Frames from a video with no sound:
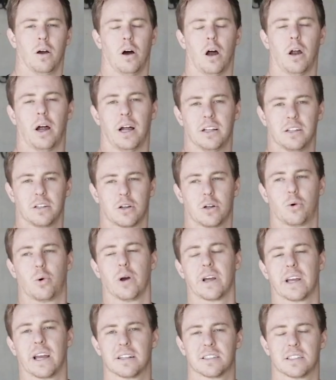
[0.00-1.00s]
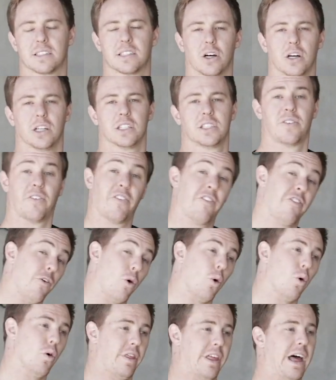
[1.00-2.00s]
All right, quick exercise
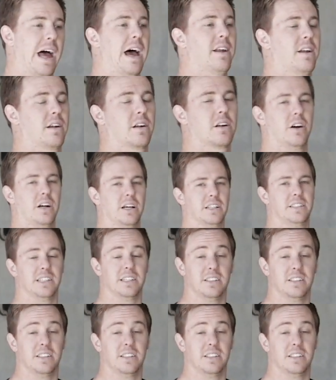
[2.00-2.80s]
for that, guys,